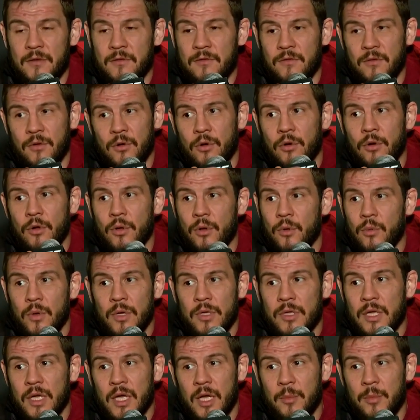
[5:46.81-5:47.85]
for all
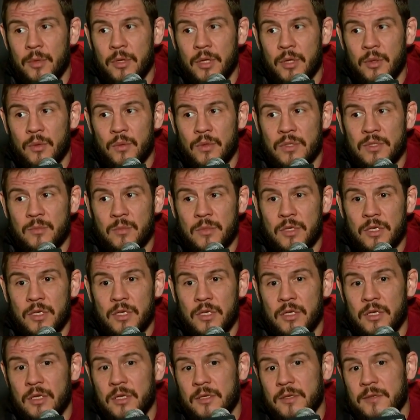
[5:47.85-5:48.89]
what happened with
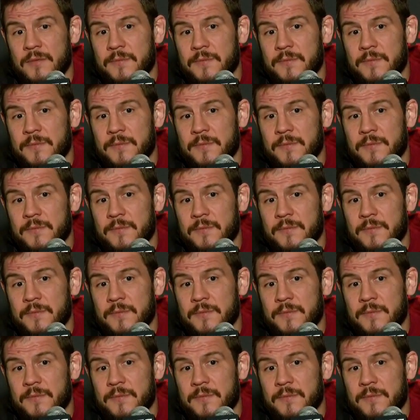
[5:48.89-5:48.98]
me.